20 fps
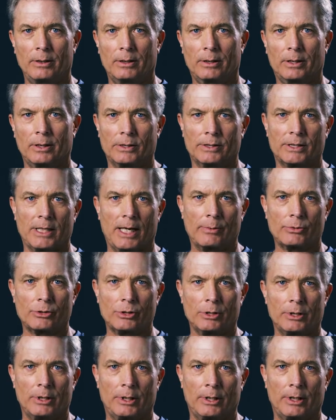
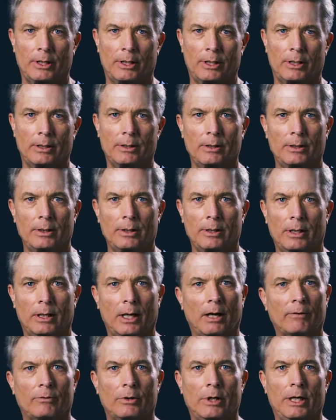conception and the
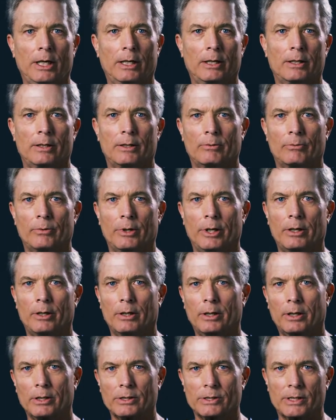governing in the rear,
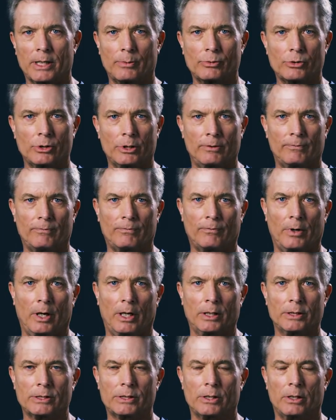conception in
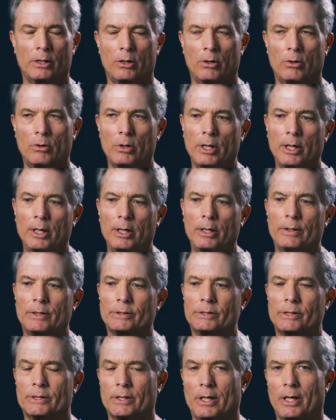front. So
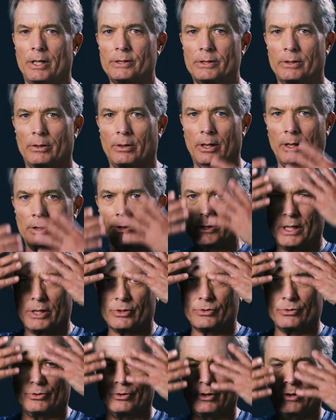this is also our
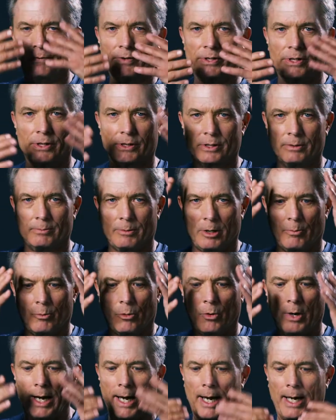central nervous system. Our
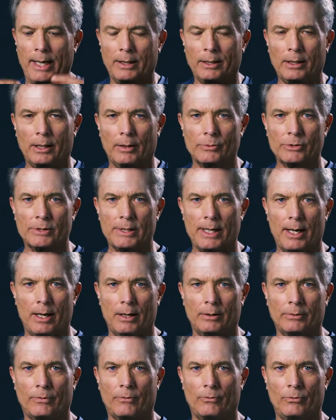brain comes
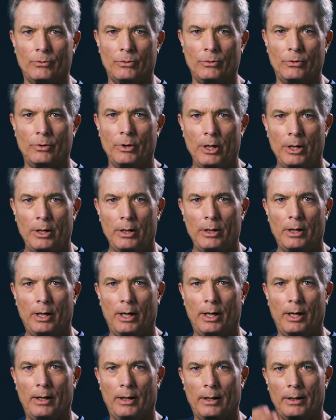down through
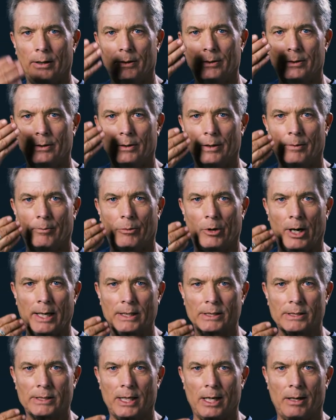the brain
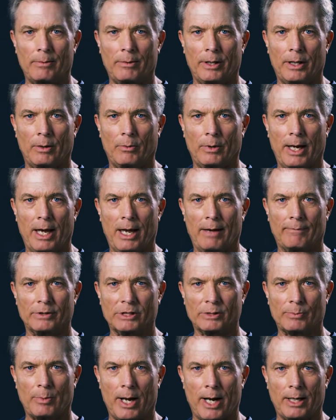stem, and then we have a
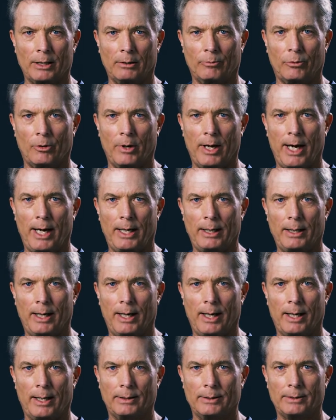spinal brain
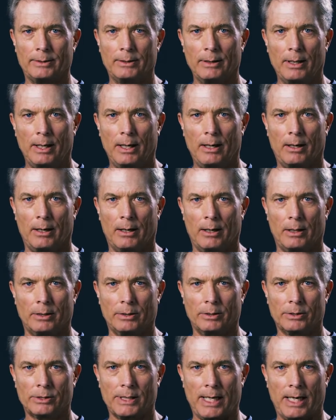and
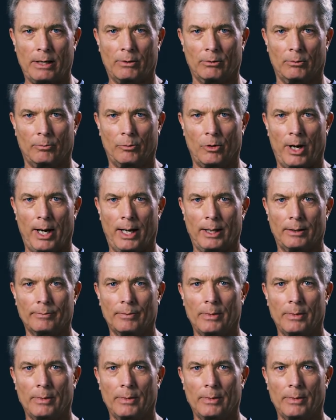our sacral brain.